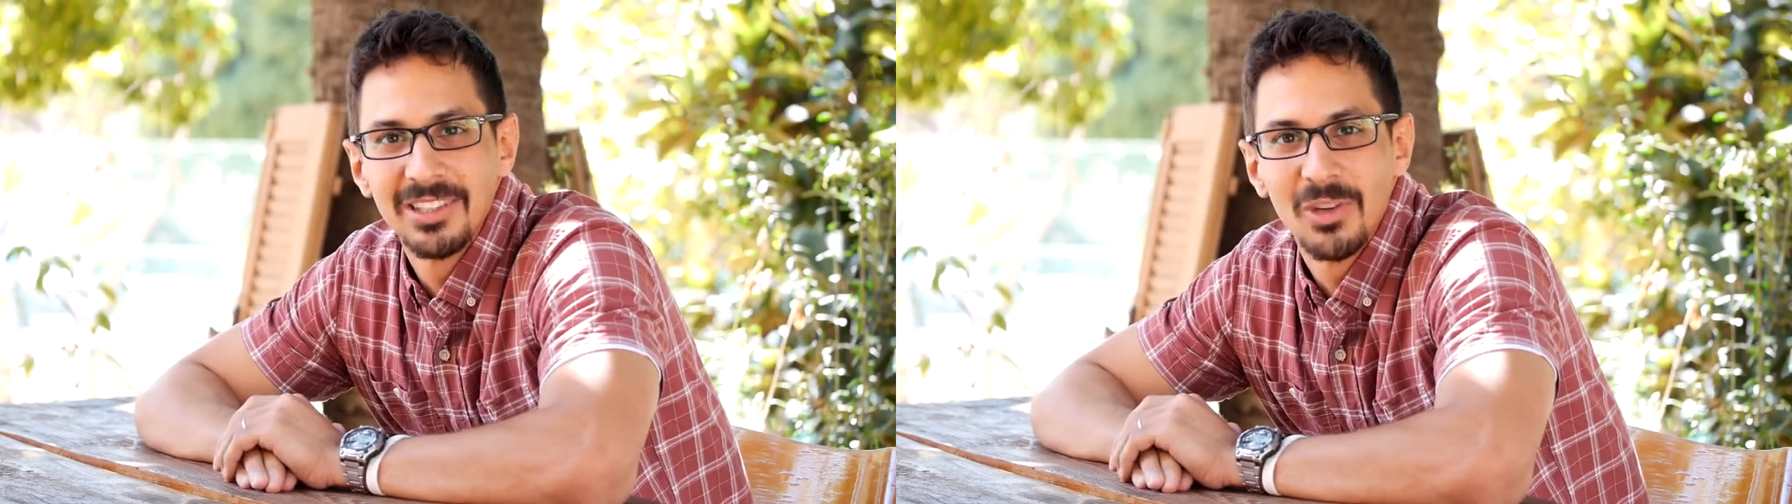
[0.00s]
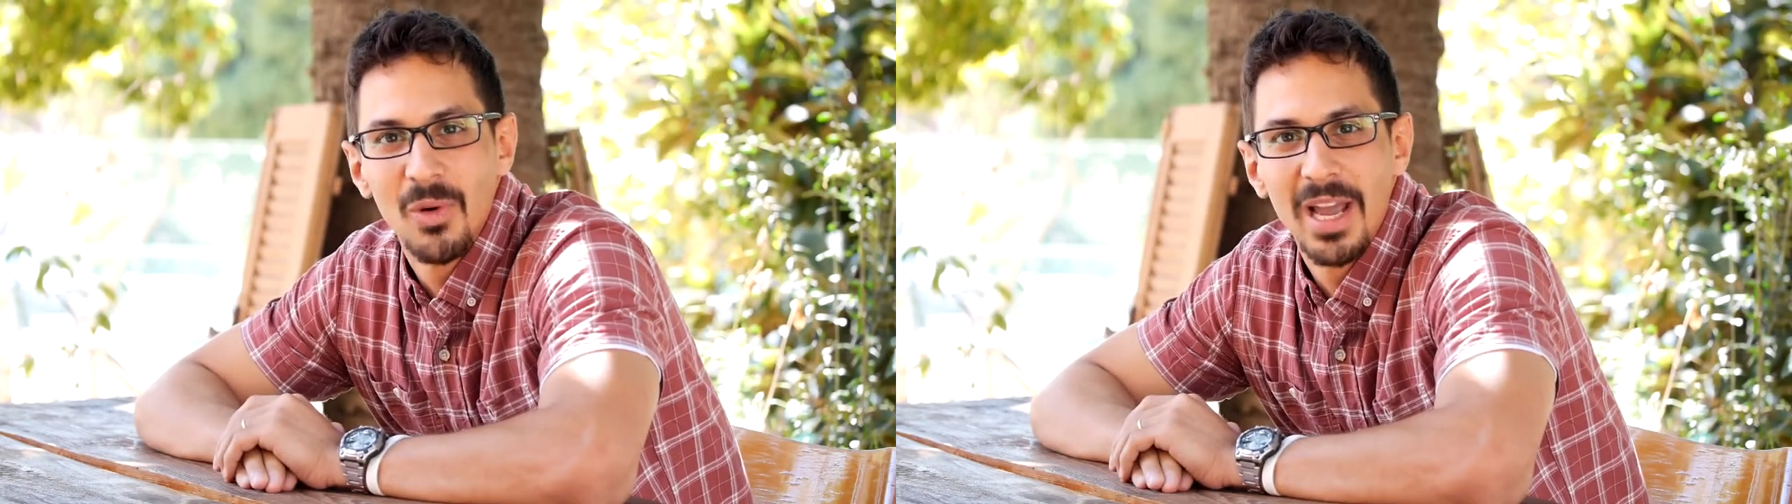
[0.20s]

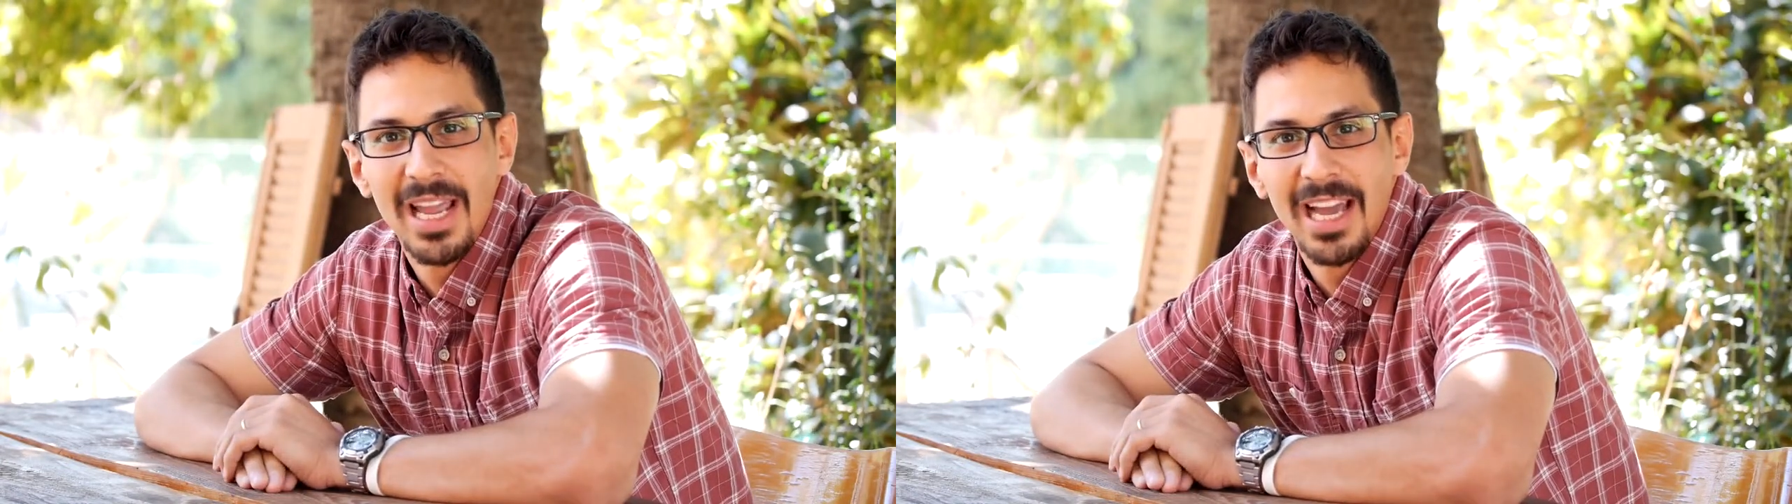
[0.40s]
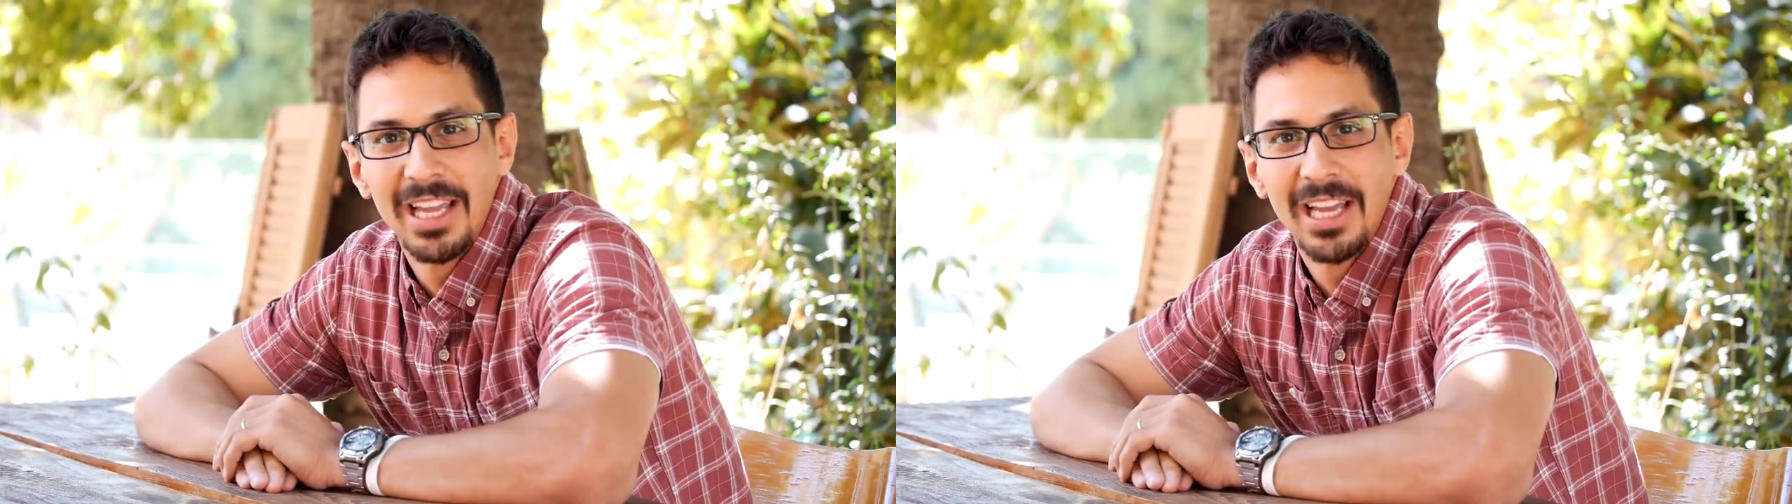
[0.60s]
the
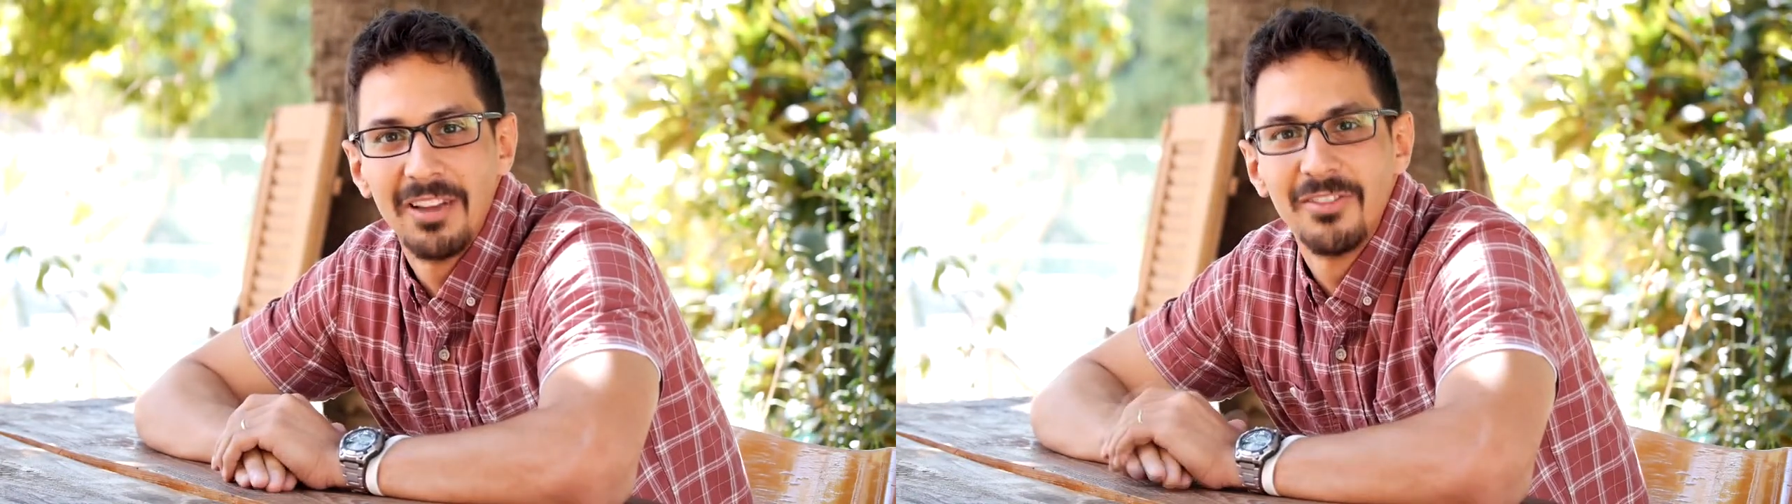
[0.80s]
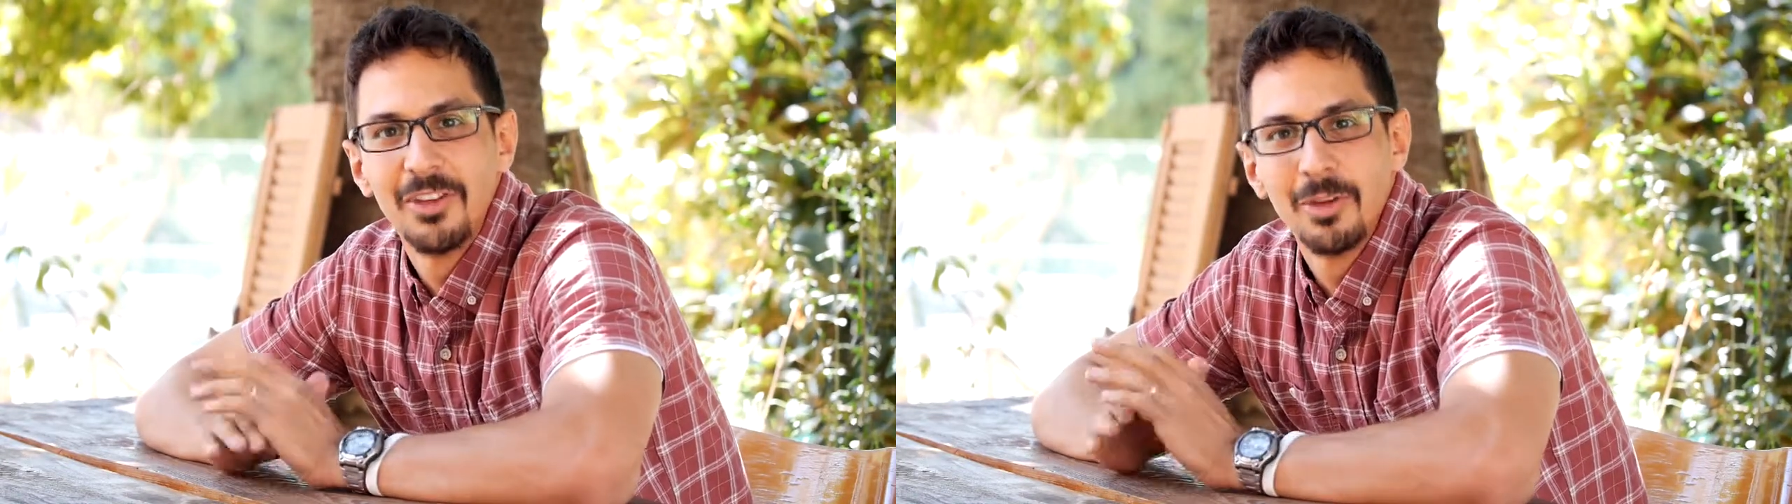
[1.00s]
way
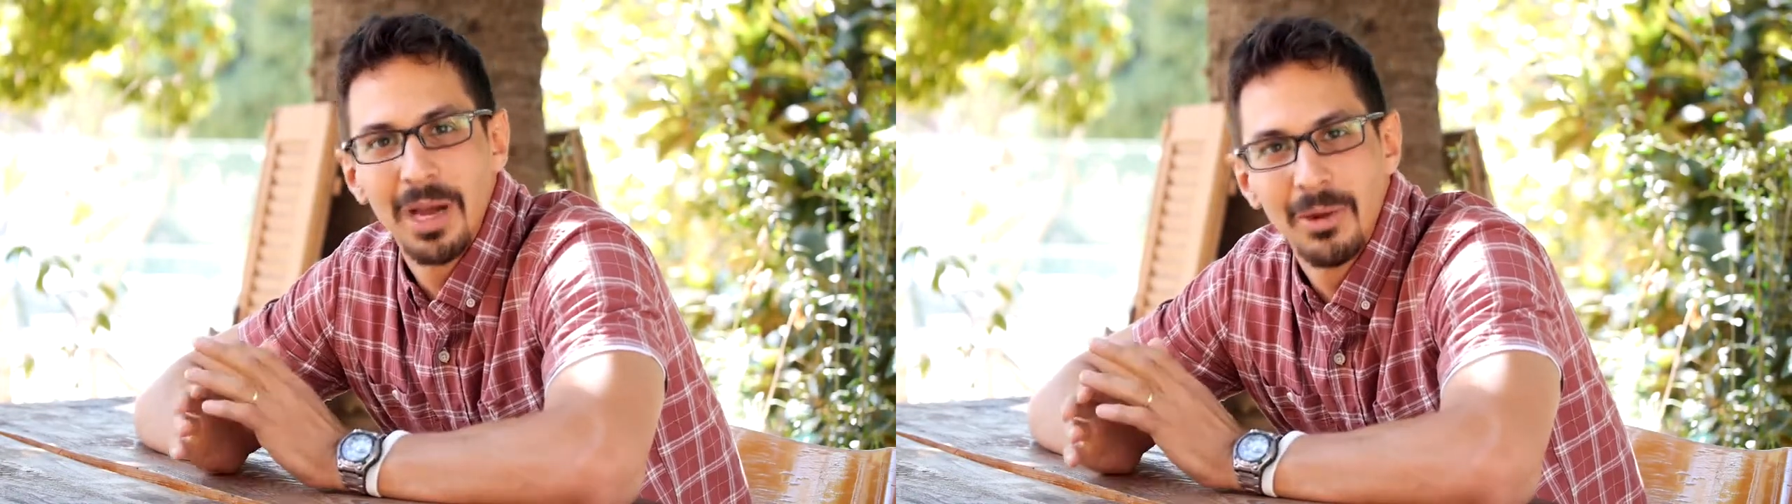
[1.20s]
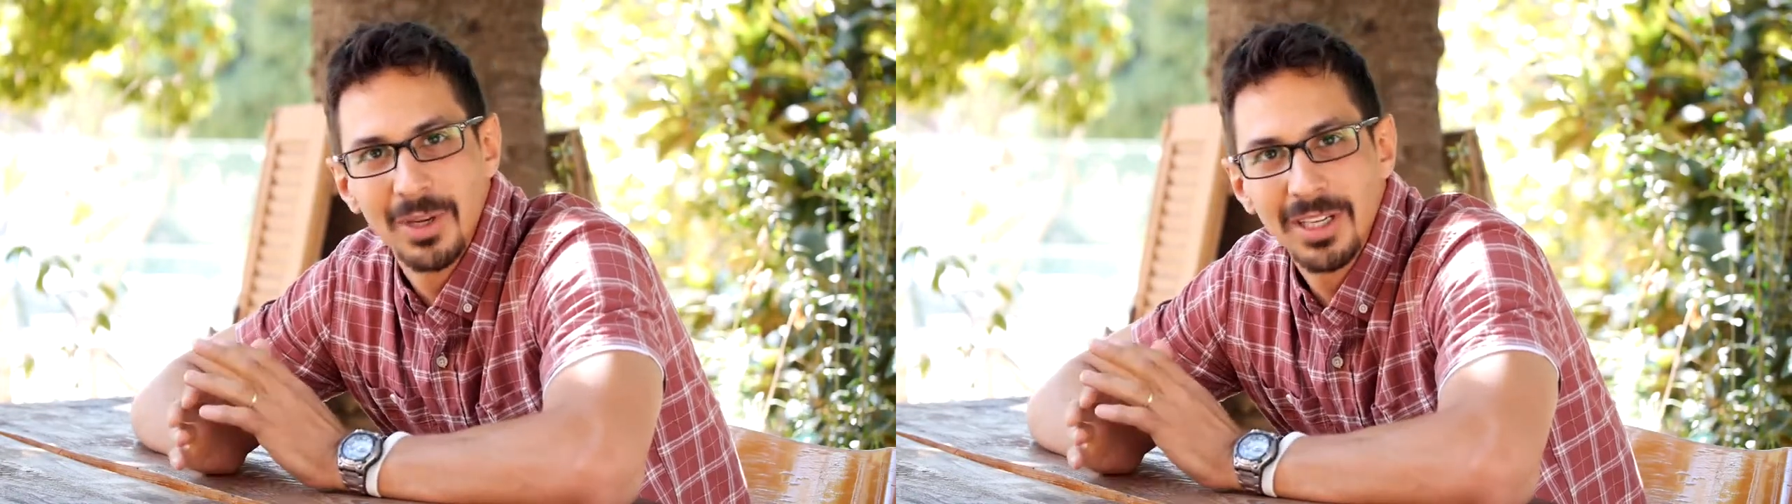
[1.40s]
I view
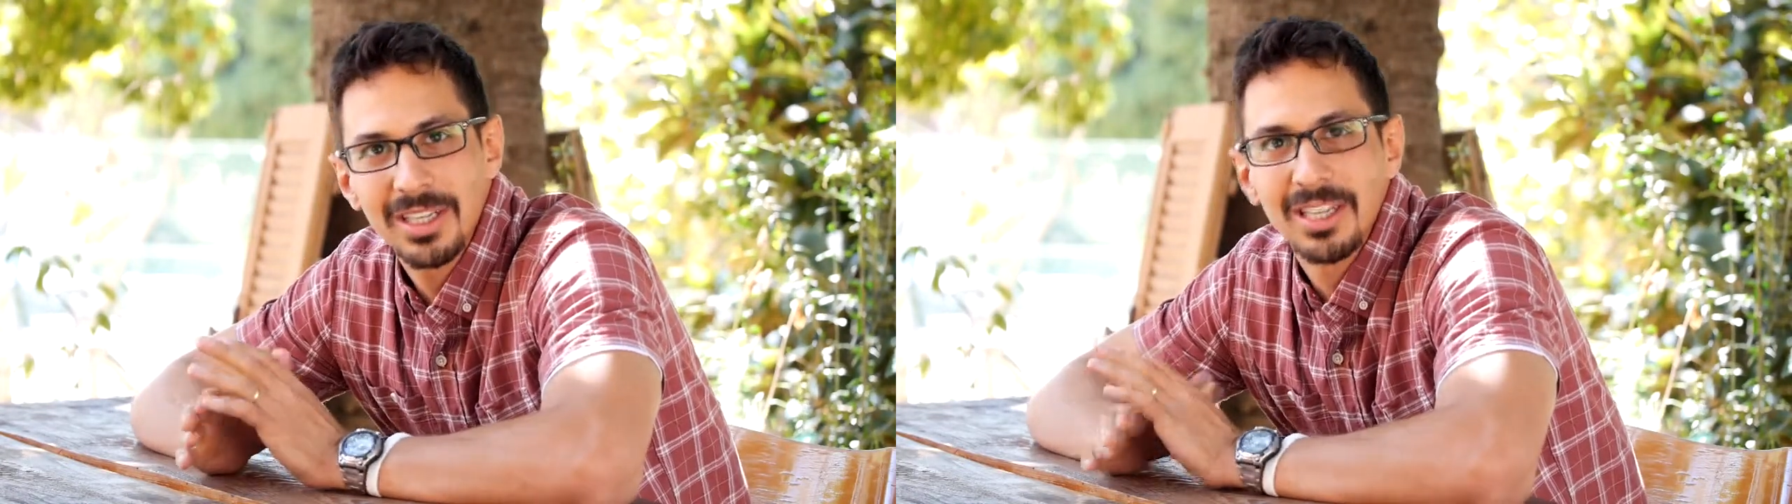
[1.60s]
my work